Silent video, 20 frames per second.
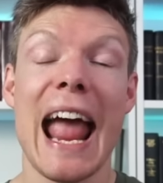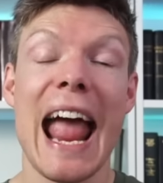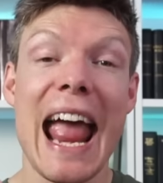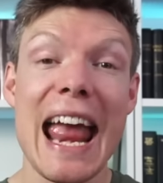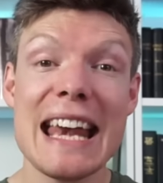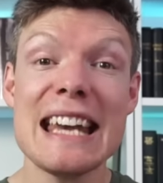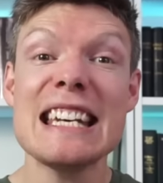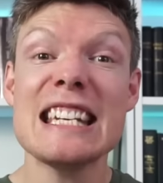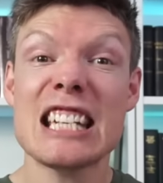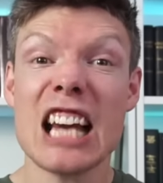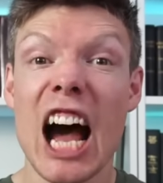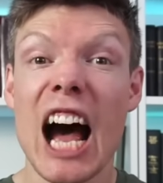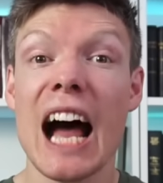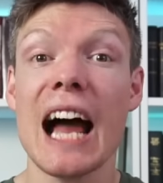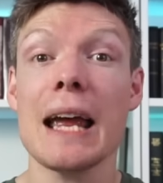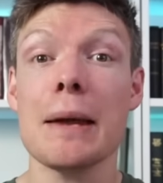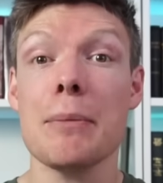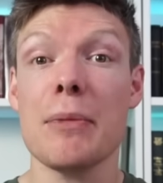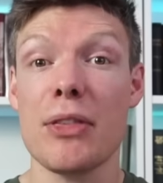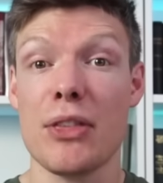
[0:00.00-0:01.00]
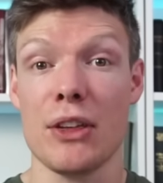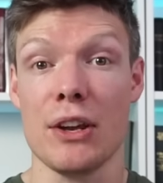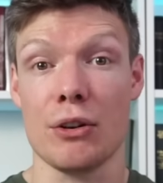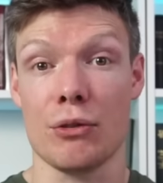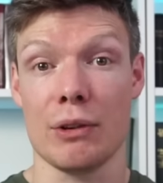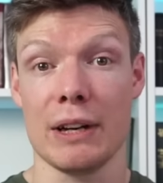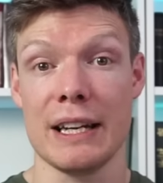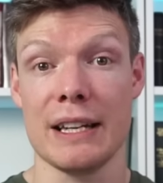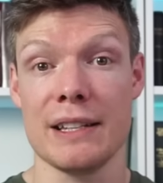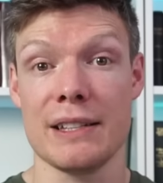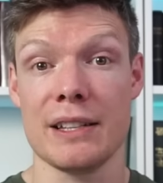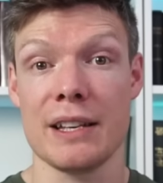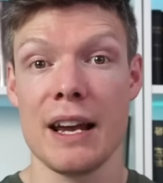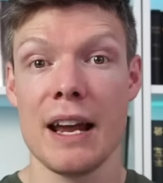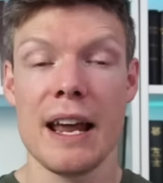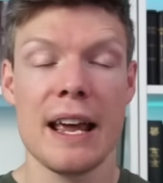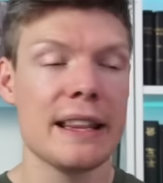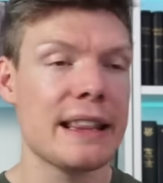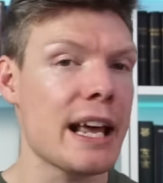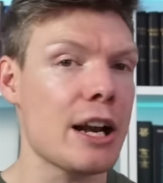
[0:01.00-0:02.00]
end time theories
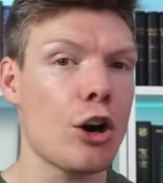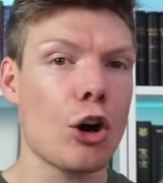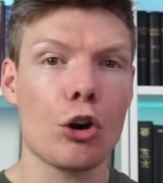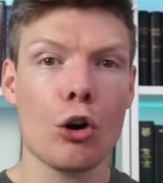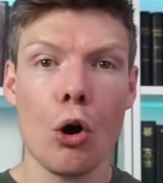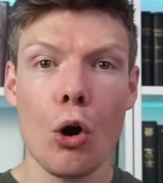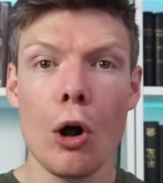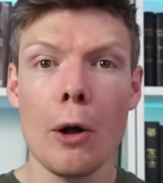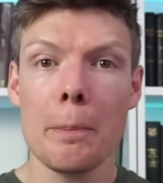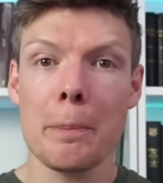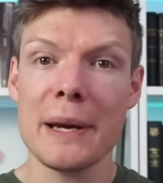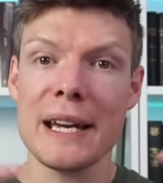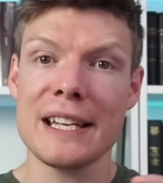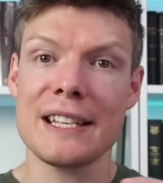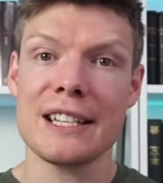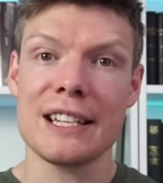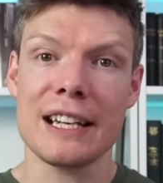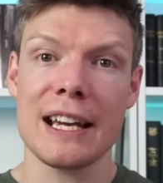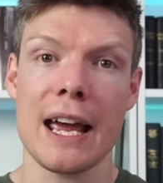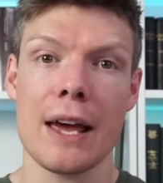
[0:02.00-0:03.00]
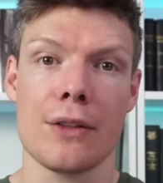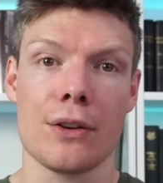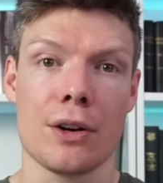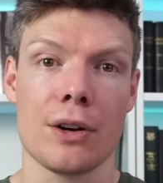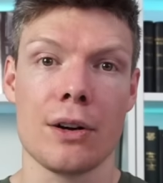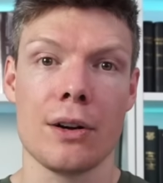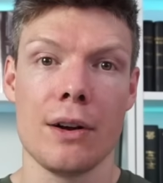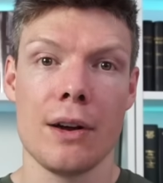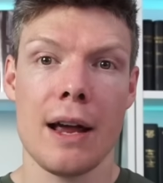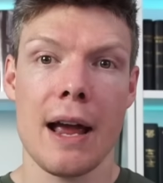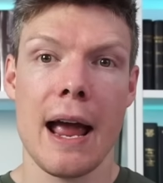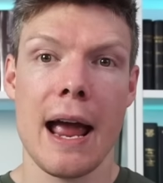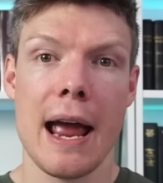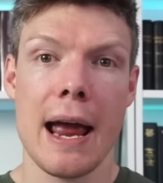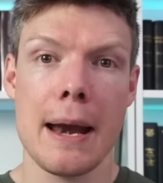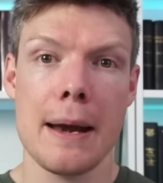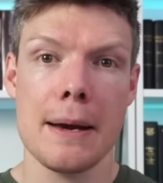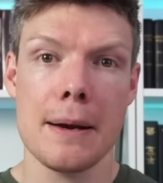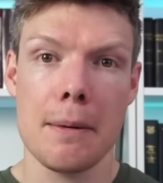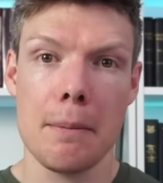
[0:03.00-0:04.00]
that are all pieced together
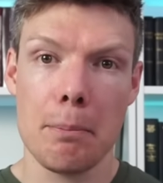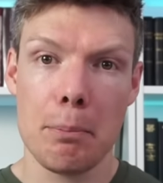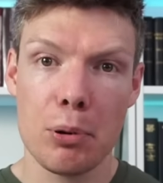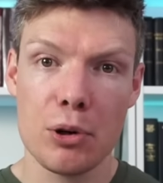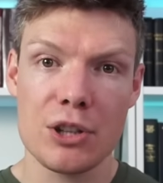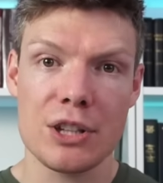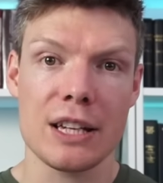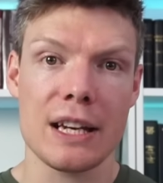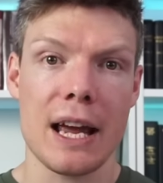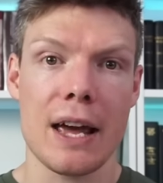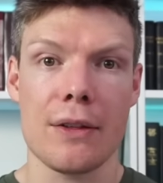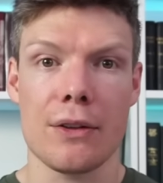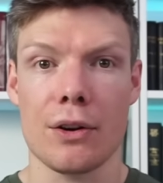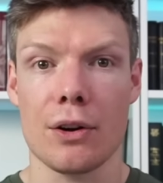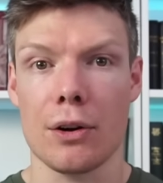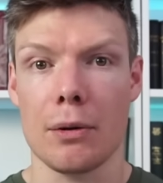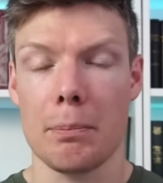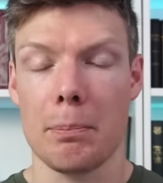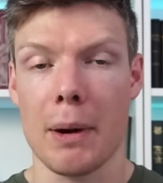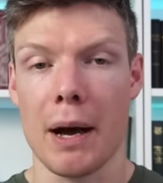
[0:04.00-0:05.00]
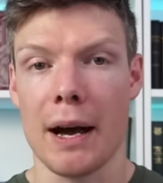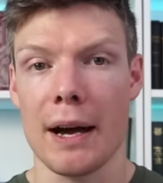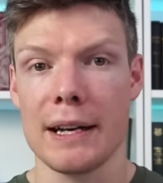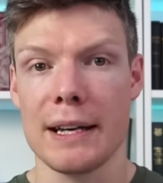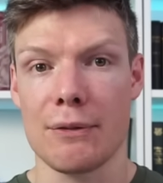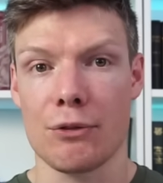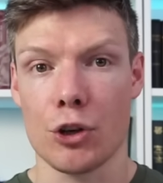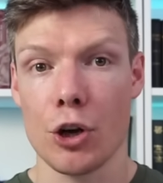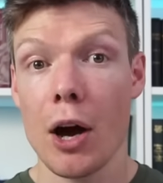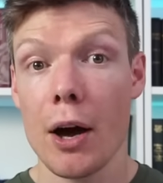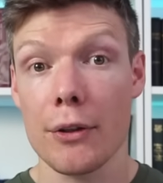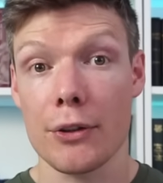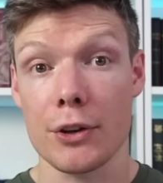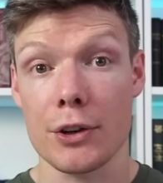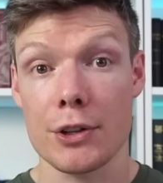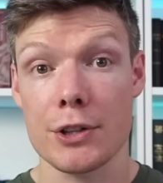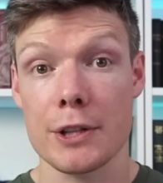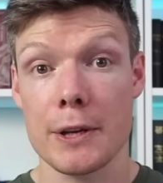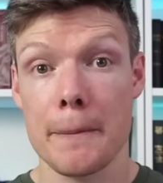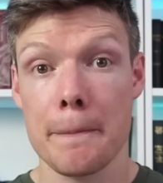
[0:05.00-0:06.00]
and put together by different
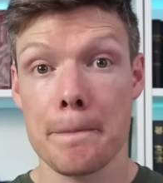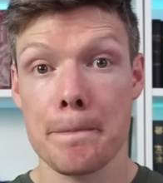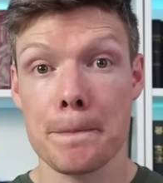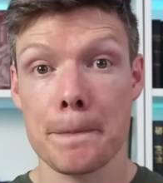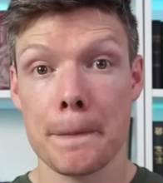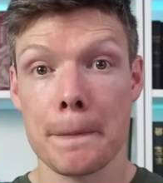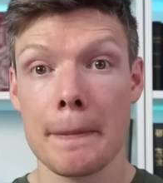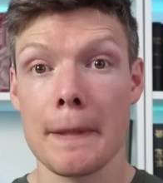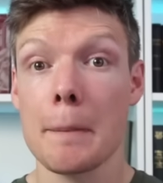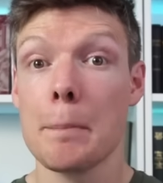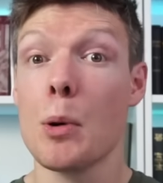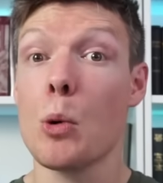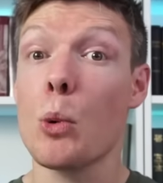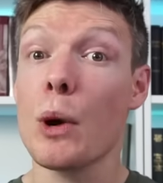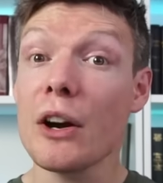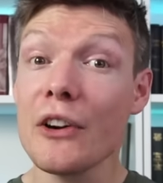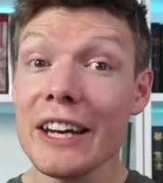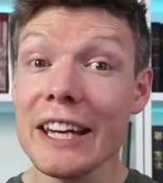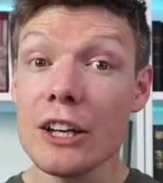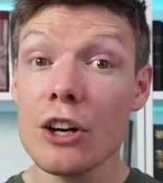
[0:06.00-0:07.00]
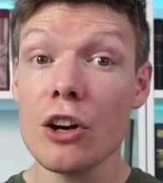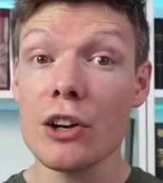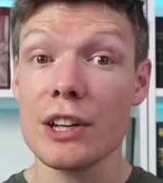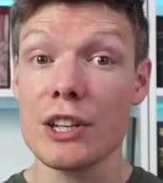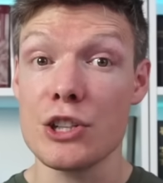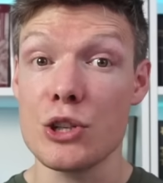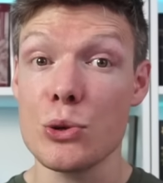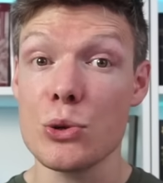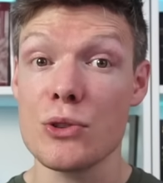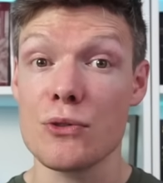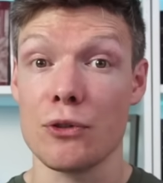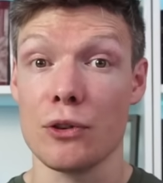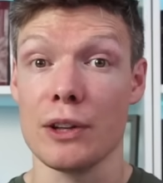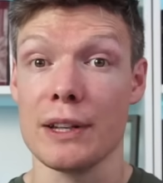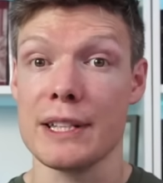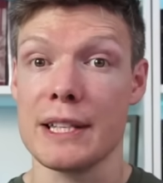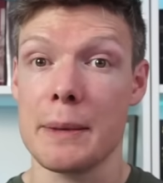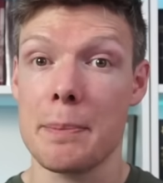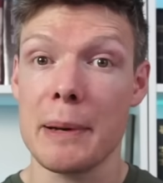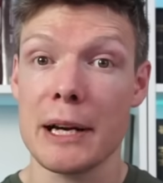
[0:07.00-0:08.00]
authors. But where Enoch is useful
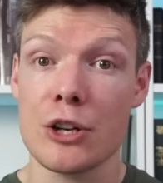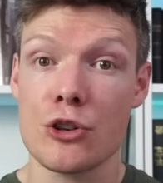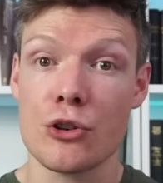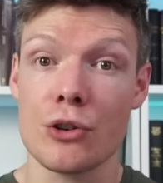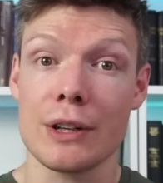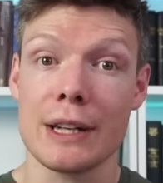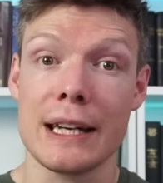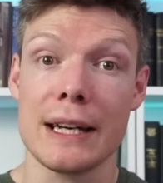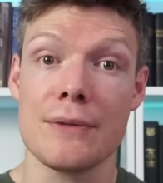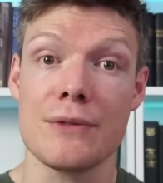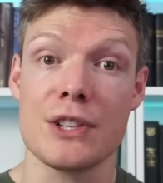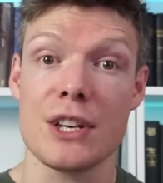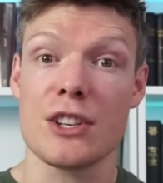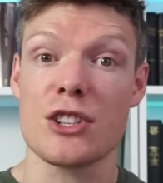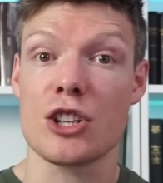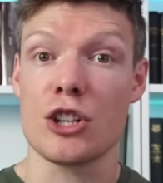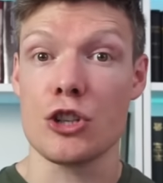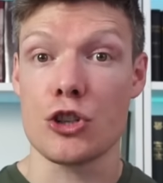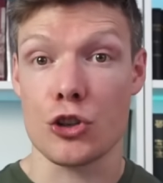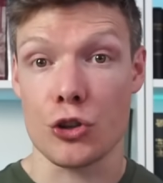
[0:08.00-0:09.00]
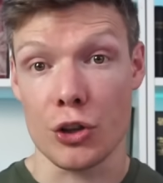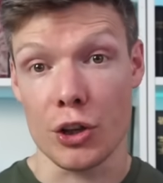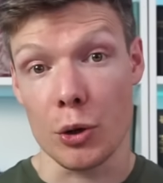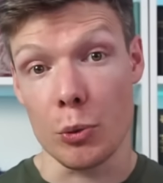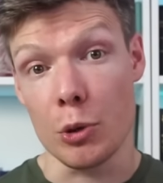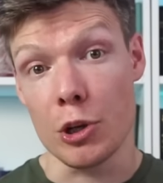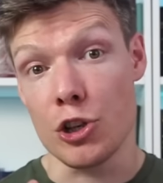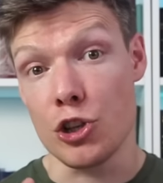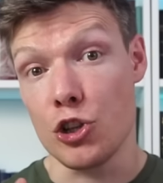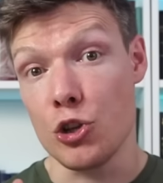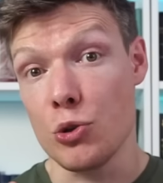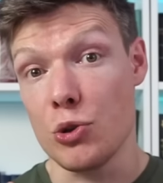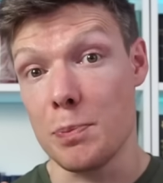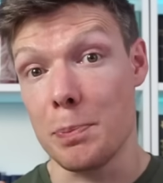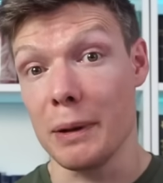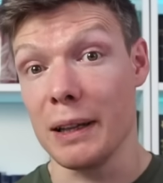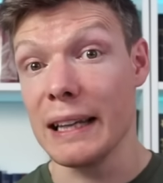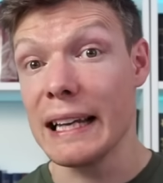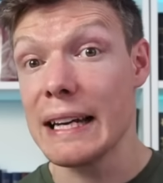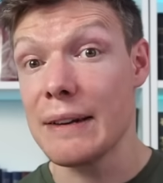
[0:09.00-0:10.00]
is the picture it gives us concerning what Jews
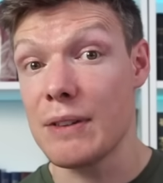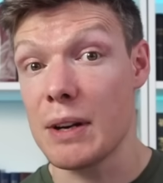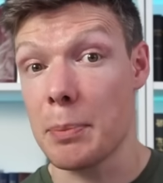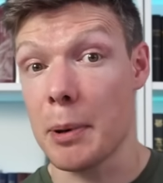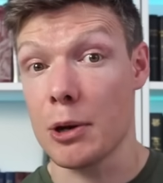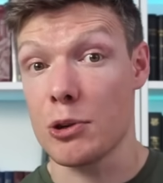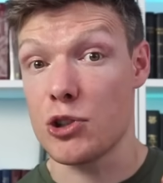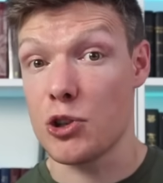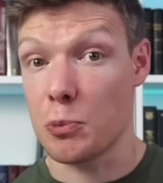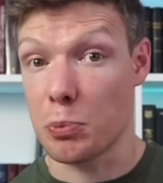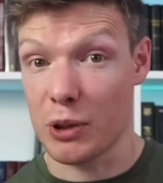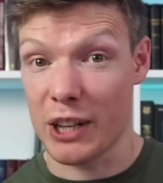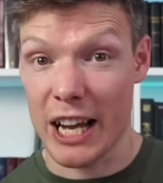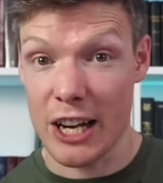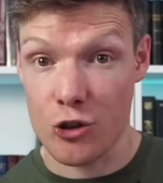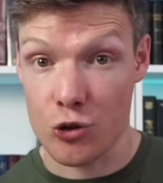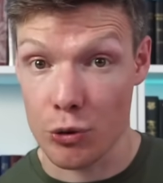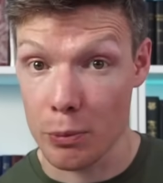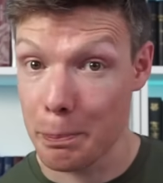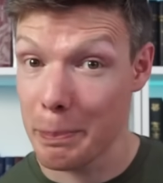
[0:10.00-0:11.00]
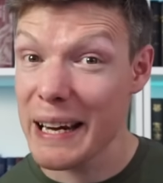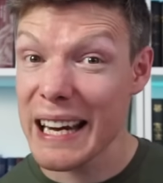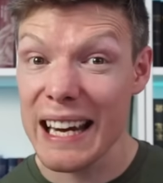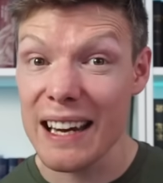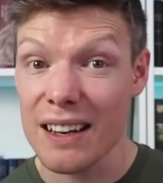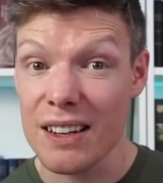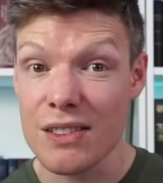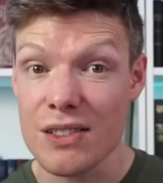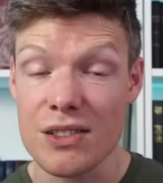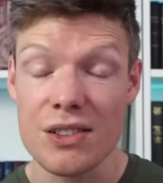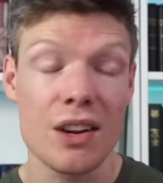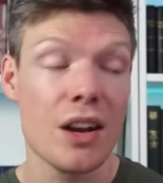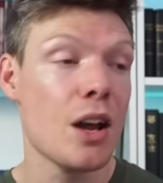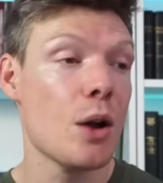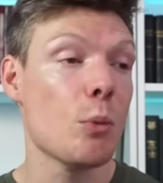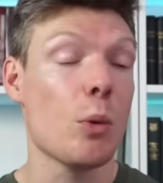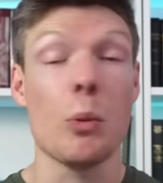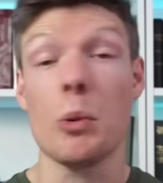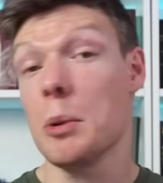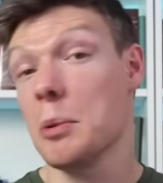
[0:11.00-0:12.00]
believed about supernatural beings,
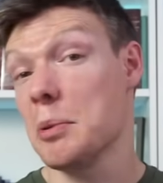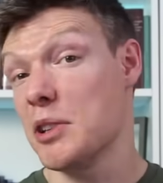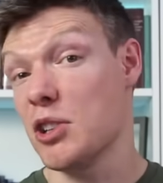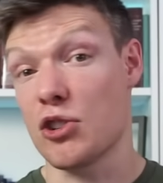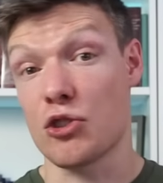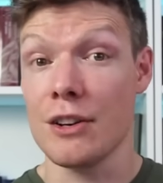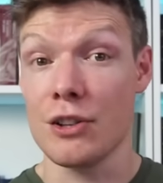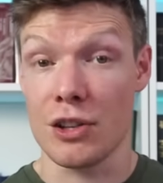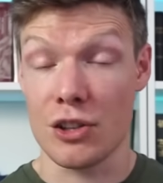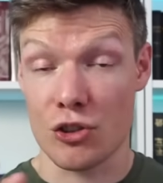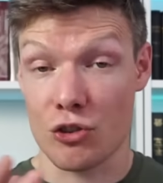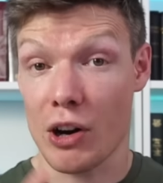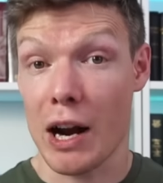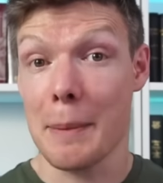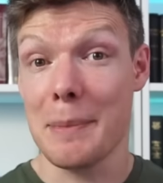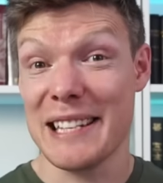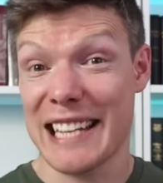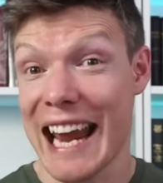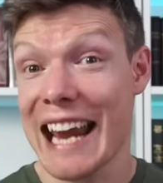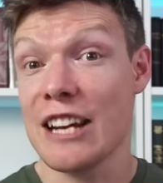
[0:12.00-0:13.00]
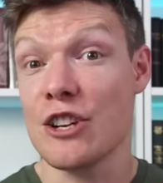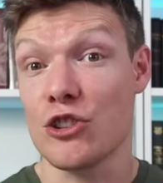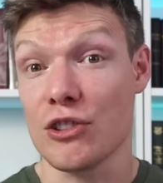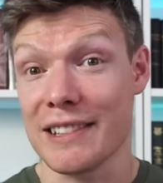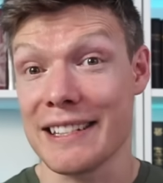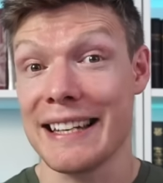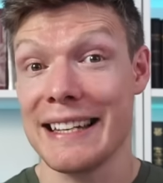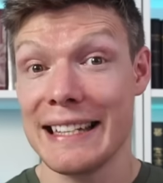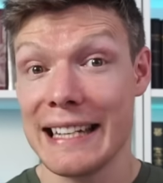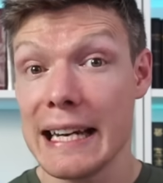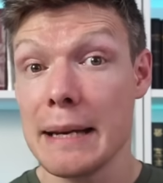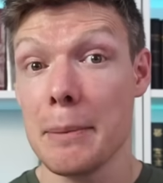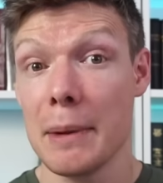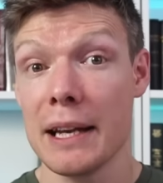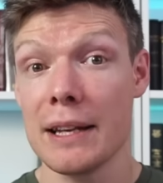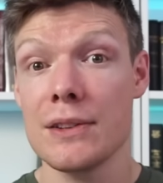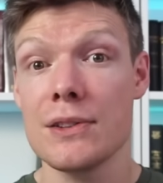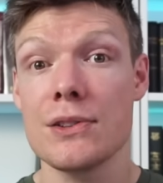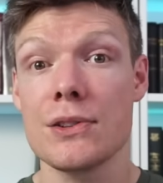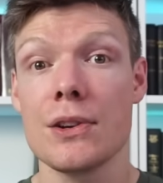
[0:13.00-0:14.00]
what we would describe as angels and
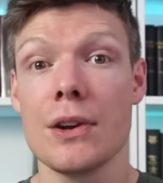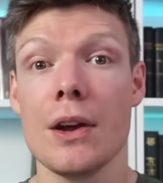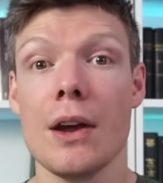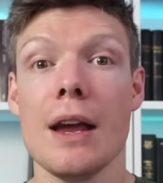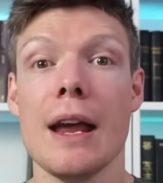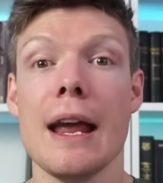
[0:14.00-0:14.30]
demons,